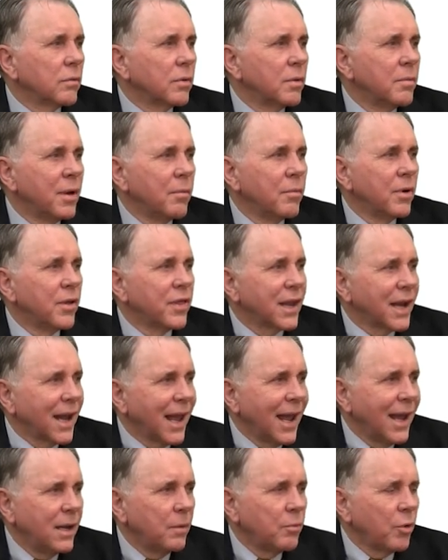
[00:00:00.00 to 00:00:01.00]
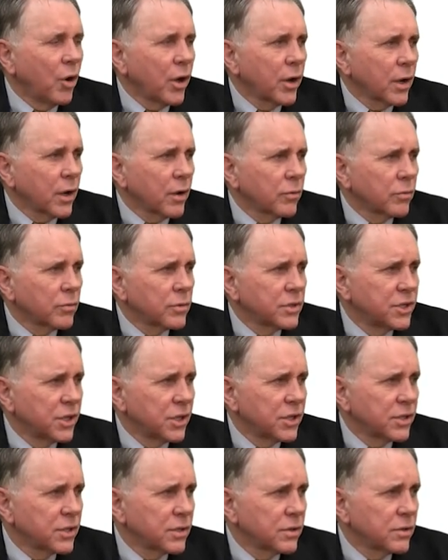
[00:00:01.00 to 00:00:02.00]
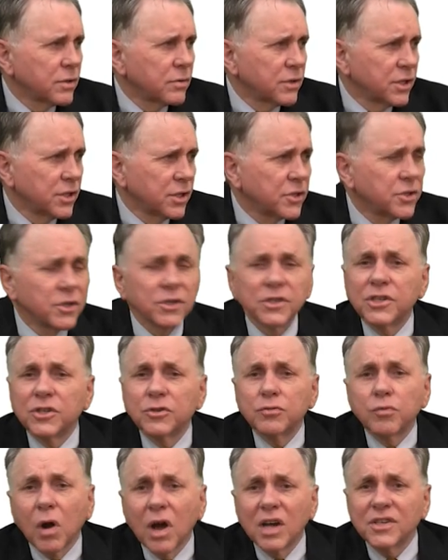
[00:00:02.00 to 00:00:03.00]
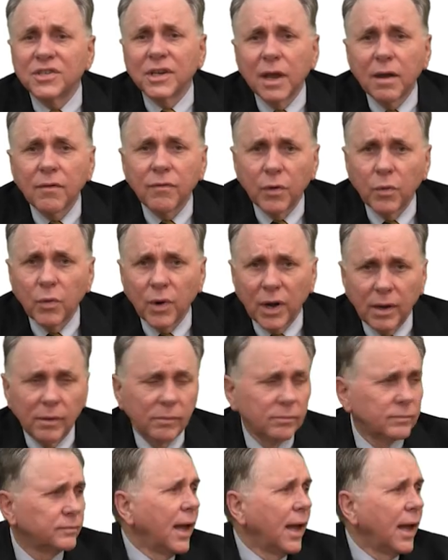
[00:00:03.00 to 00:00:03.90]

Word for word: remember that antibiotic resist resistance is rising everywhere.